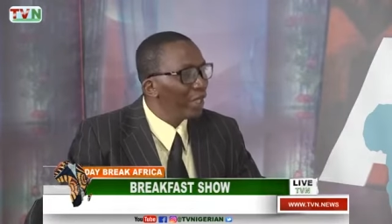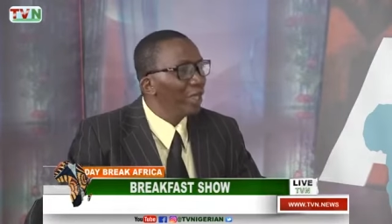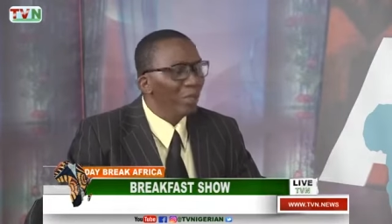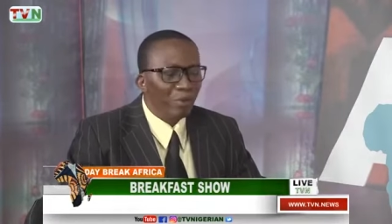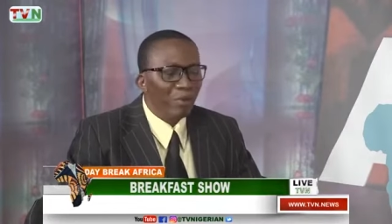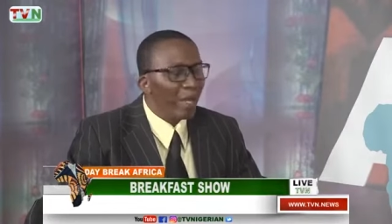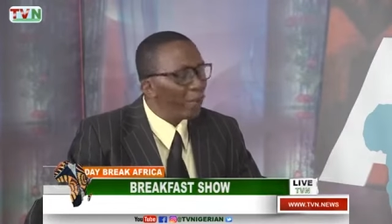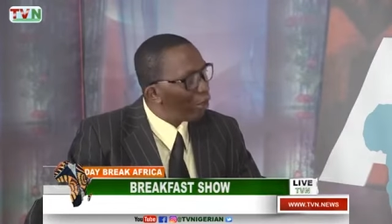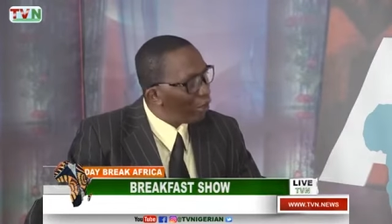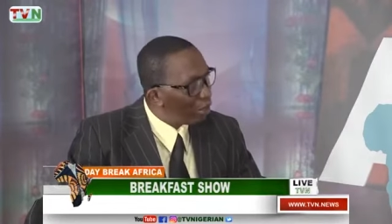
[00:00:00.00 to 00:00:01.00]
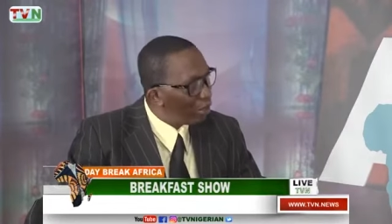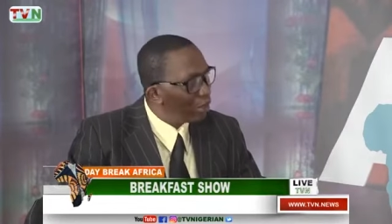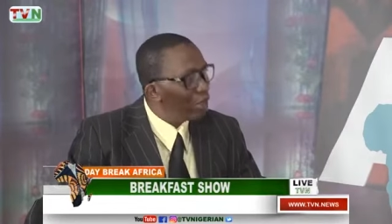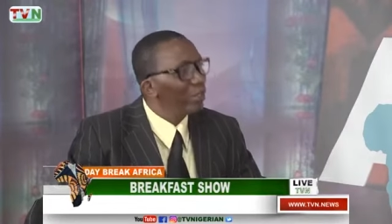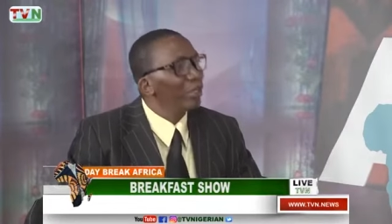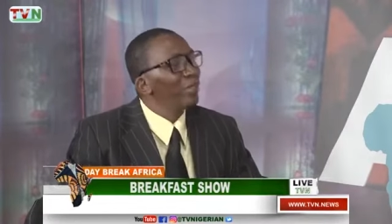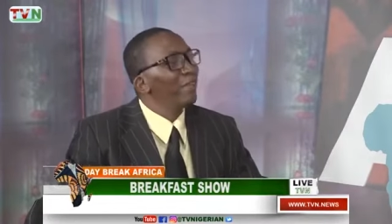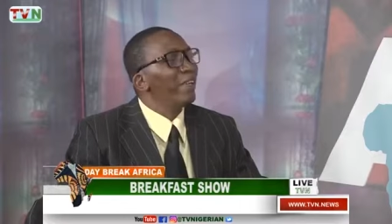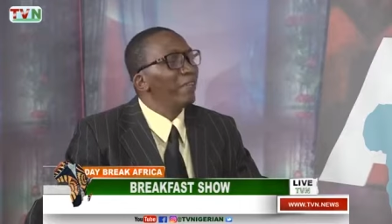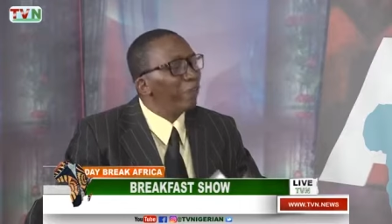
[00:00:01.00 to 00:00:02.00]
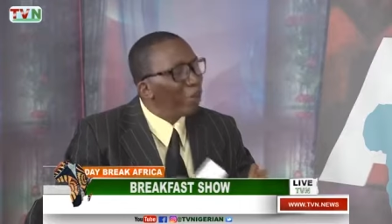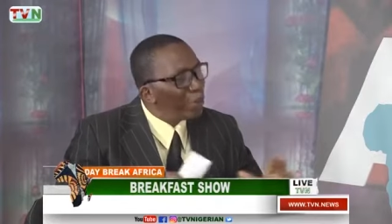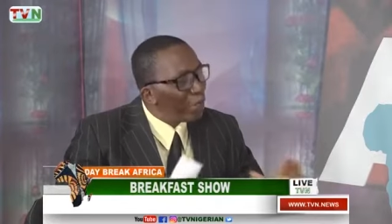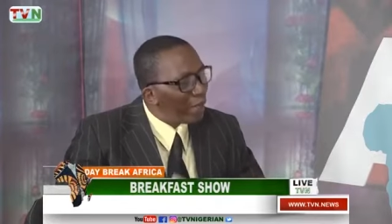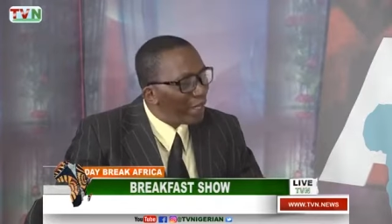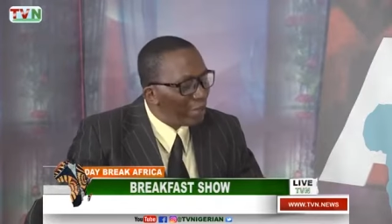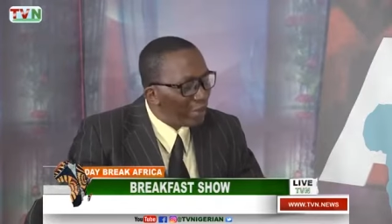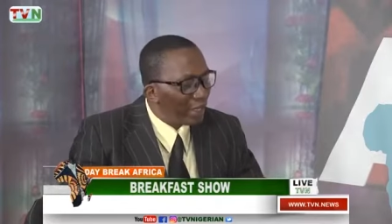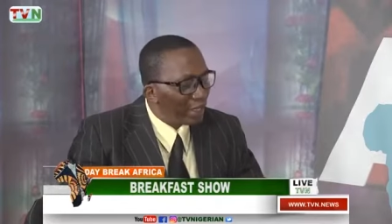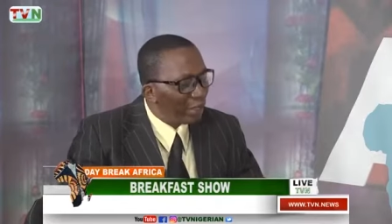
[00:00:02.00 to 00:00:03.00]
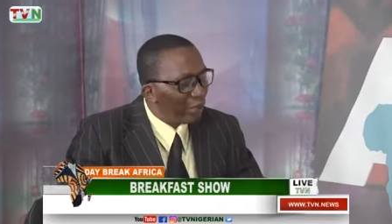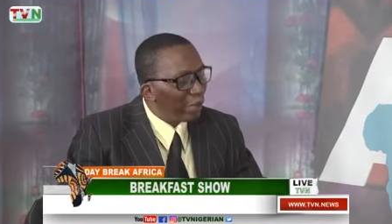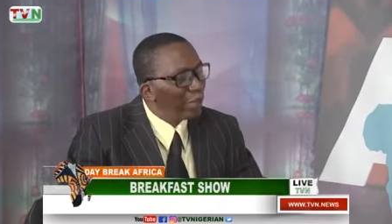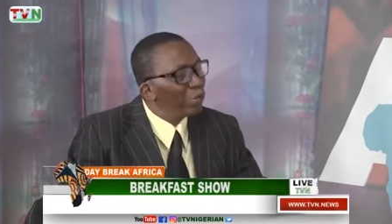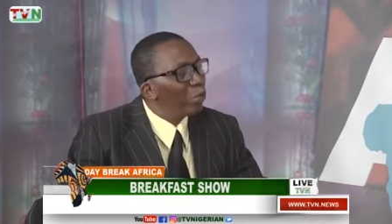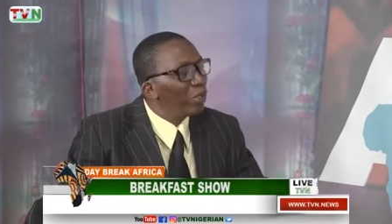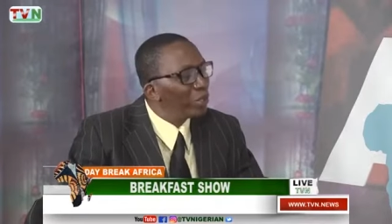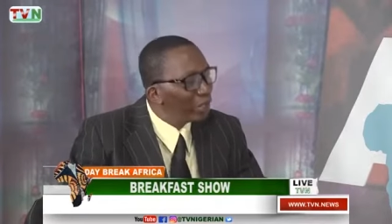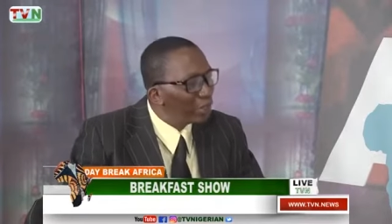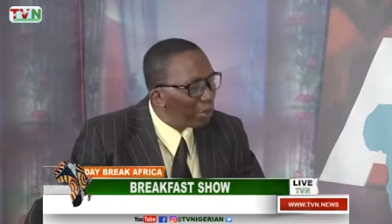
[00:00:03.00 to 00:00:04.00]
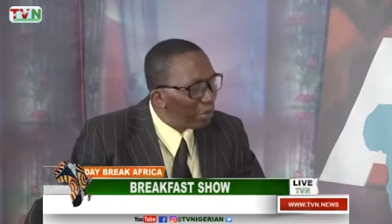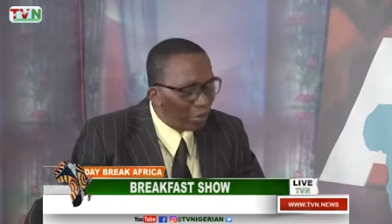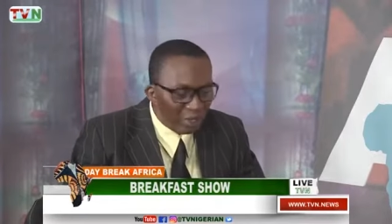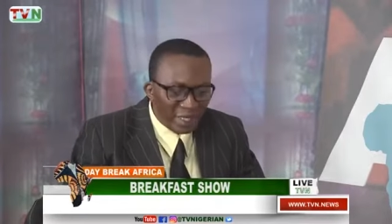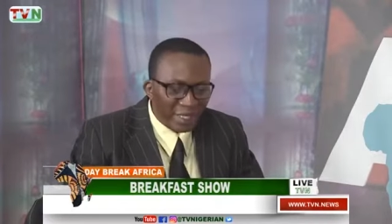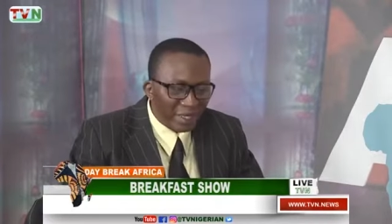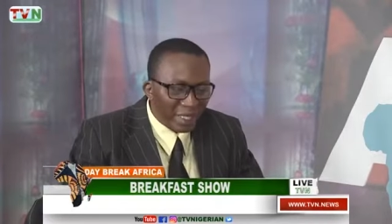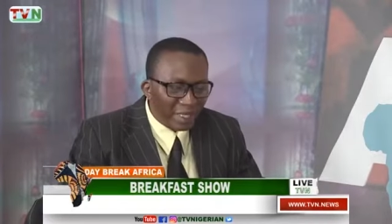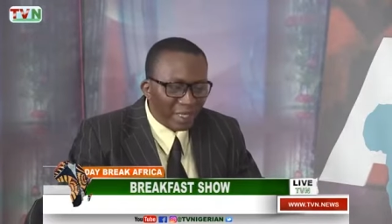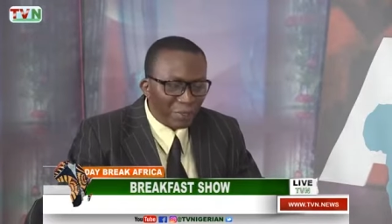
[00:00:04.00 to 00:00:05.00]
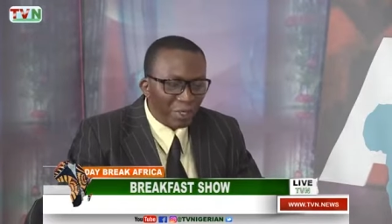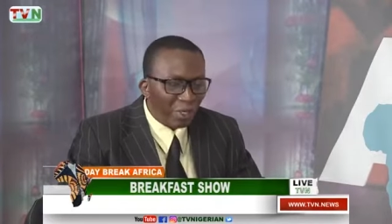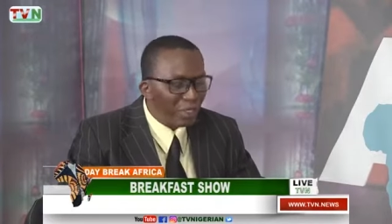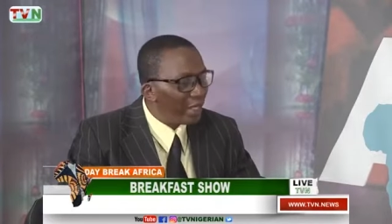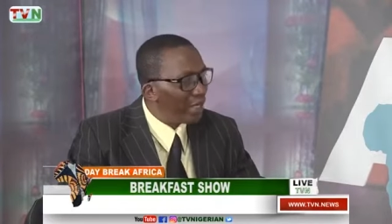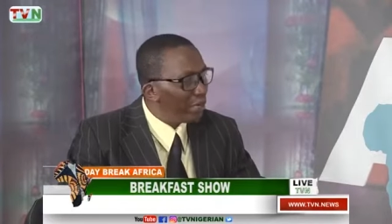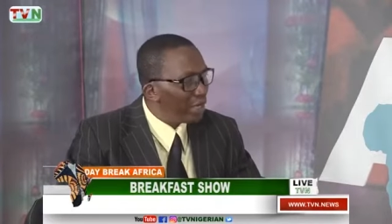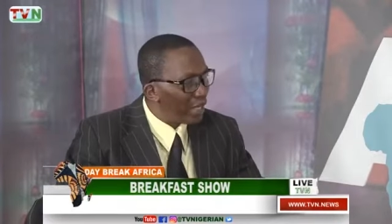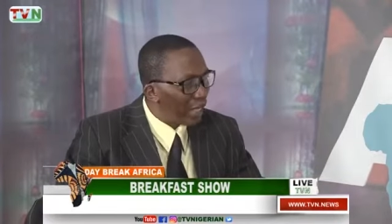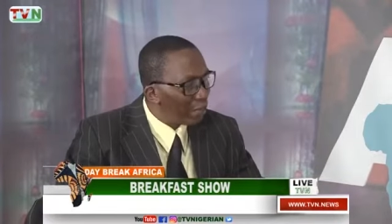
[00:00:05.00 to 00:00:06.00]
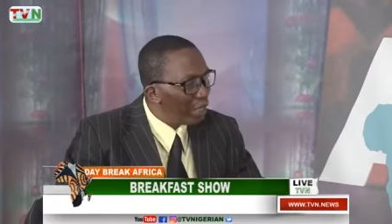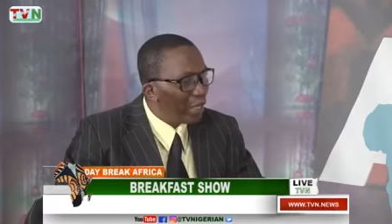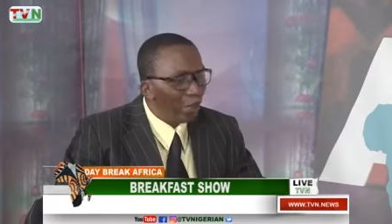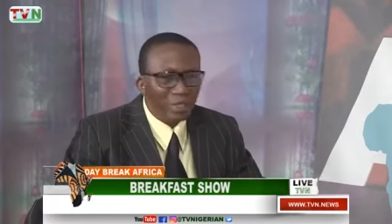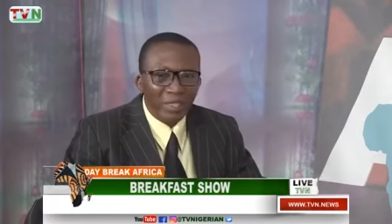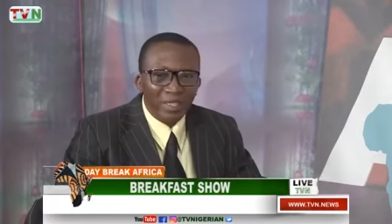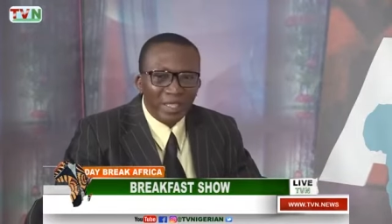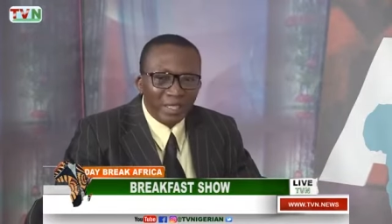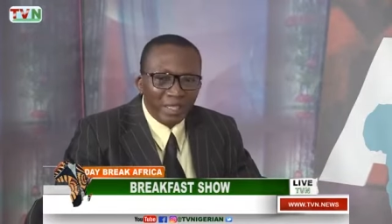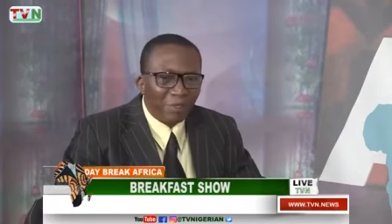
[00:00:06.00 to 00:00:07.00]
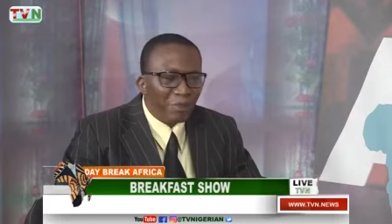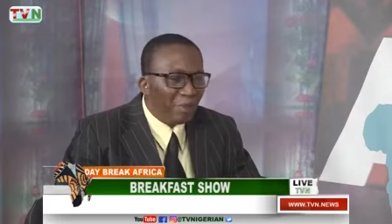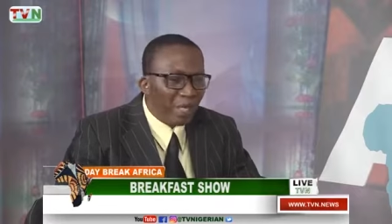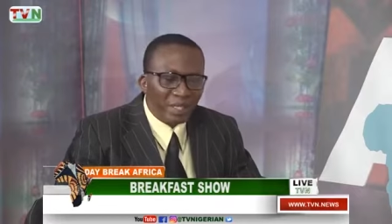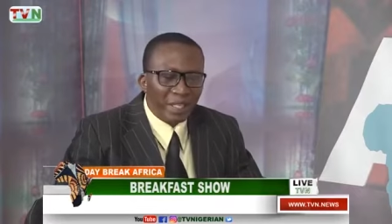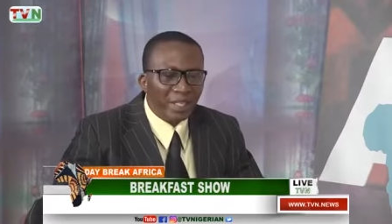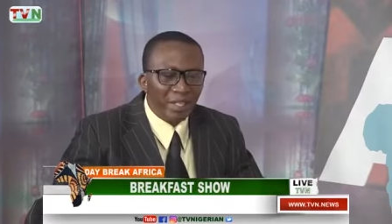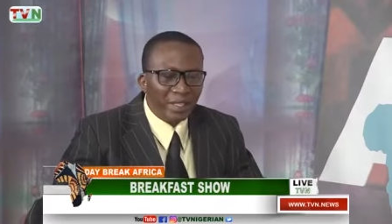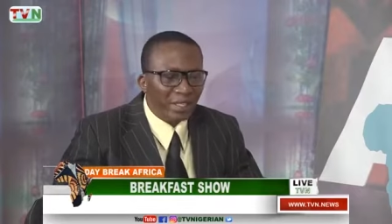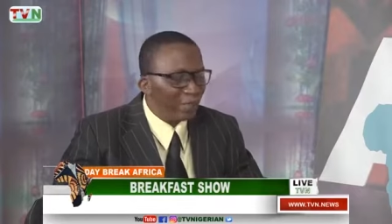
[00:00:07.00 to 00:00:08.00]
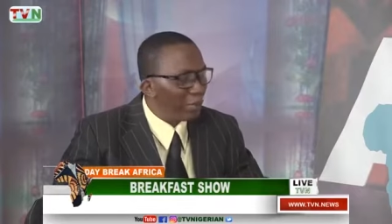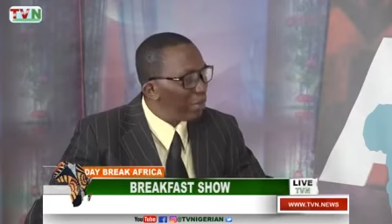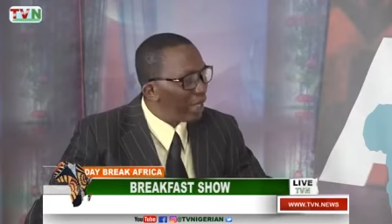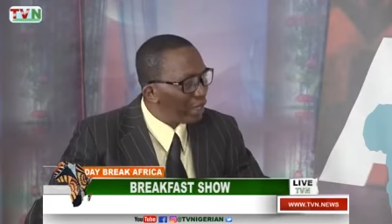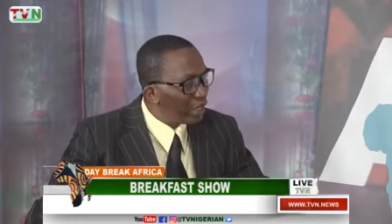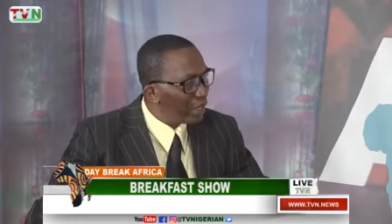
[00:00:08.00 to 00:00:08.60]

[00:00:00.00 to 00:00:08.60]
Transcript: We were wrong not to have informed your management and all of that. It was not, it wasn't intended to cause any mishap. It wasn't intended to raise any unnecessary panic.